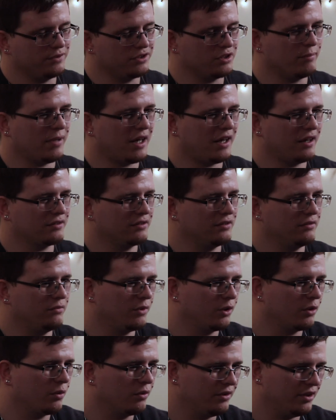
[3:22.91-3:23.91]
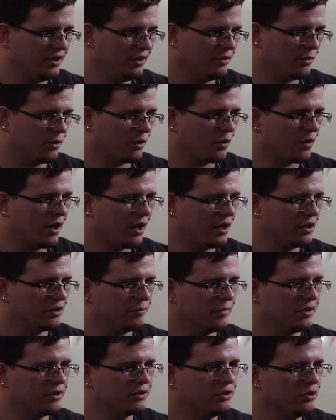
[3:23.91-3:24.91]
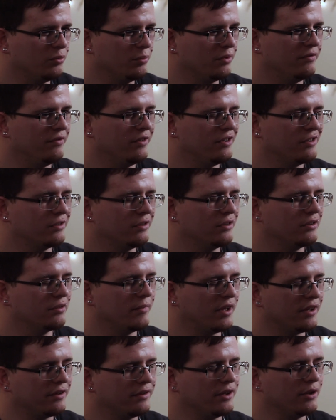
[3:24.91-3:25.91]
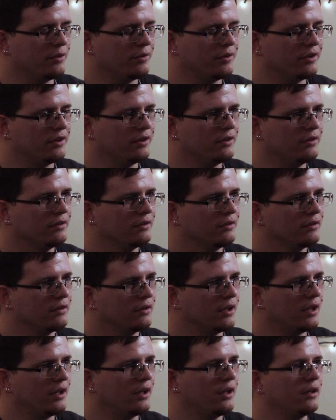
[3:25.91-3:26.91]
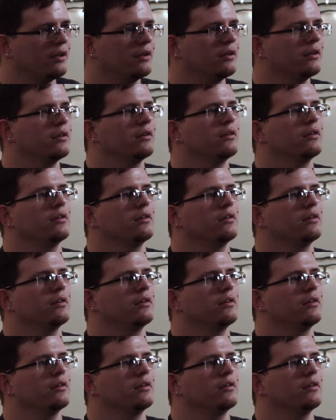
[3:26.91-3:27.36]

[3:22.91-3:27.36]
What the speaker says: Suboxone didn't require as much supervision as methadone did, and